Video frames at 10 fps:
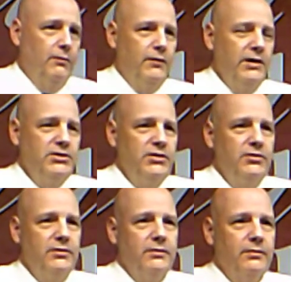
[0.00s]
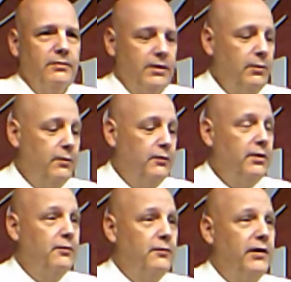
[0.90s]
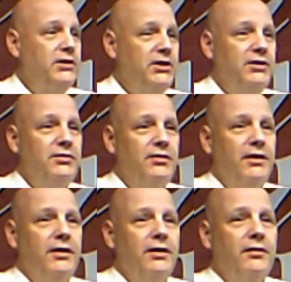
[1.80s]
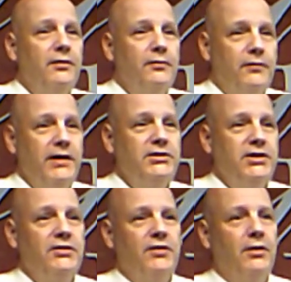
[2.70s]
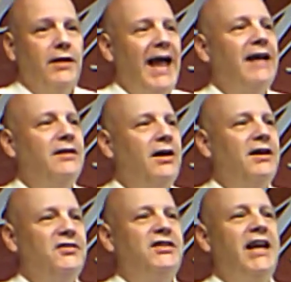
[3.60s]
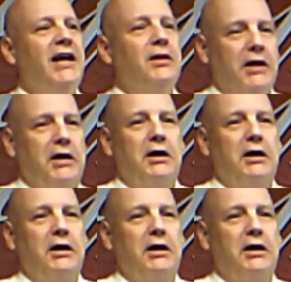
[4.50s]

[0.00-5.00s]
French is, you know, you know, French is, French is a Latinized Gaelic.